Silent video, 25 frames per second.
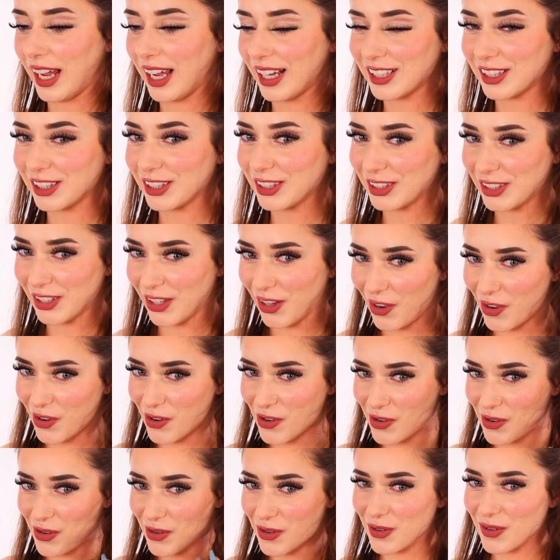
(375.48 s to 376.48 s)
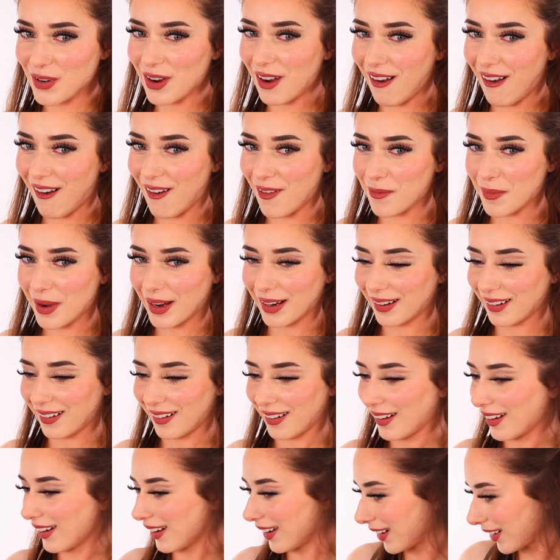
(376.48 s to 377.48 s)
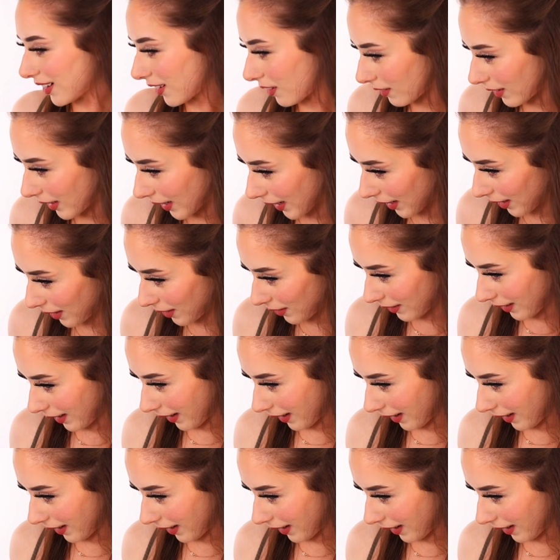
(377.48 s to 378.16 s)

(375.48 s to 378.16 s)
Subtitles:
Hello? Oh my God. Okay.